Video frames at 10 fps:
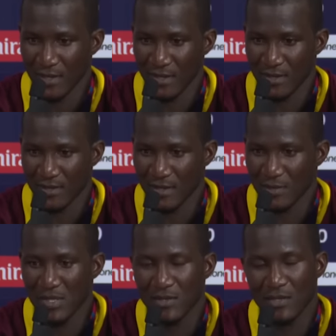
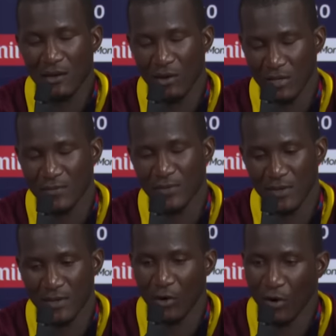it means a lot
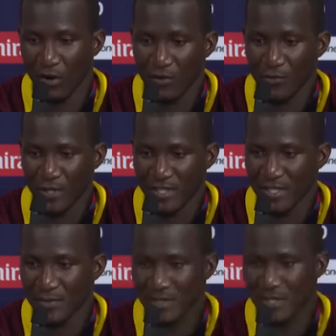for all three
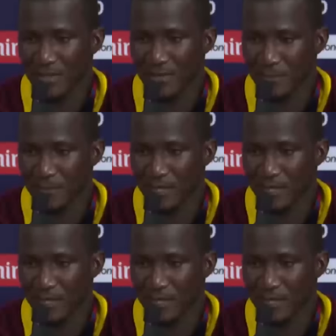teams and